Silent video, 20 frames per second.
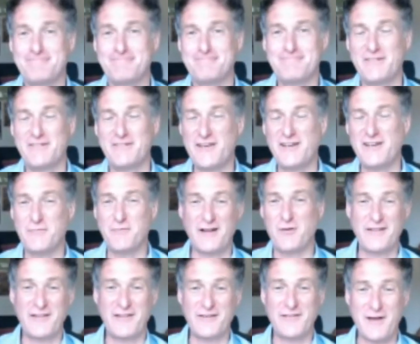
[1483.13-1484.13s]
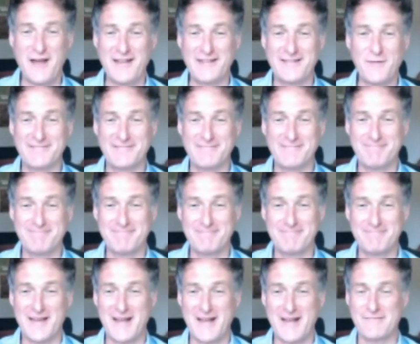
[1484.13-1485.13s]
unless we've got anything to add,
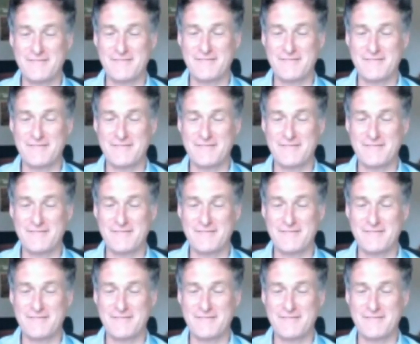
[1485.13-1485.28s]
Carol.